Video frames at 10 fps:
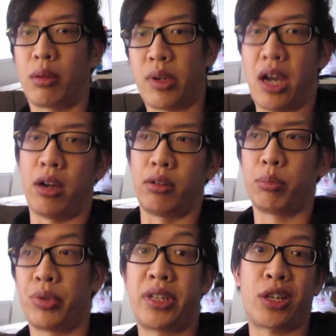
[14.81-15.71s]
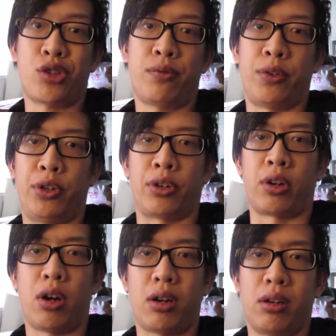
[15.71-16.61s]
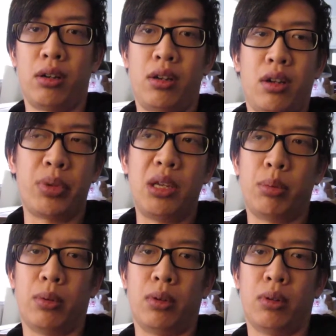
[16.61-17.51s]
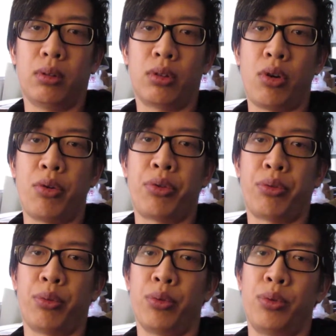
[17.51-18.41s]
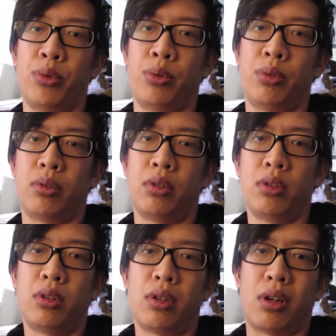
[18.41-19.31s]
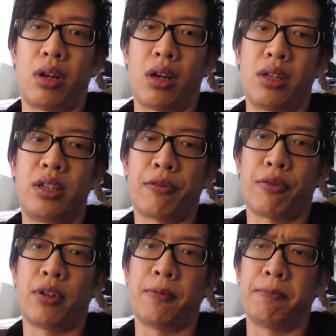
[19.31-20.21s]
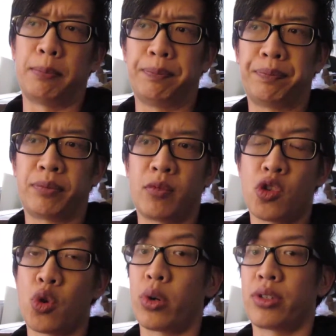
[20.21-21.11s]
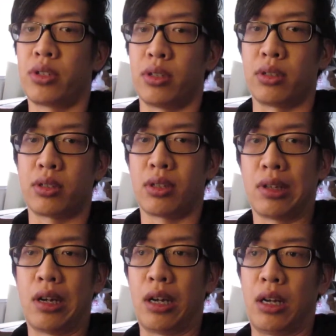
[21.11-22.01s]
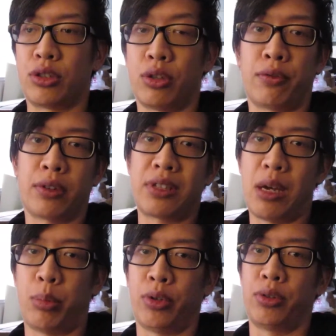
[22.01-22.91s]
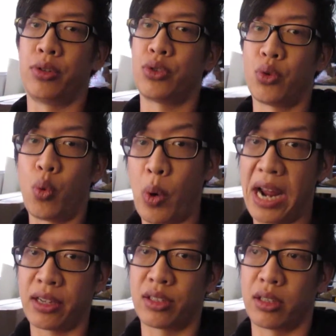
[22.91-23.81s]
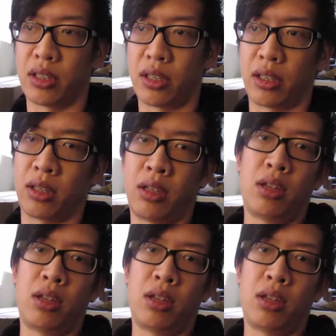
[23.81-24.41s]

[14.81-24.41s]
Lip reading: about protection for your car. People go through different choices. So for example, there's waxing,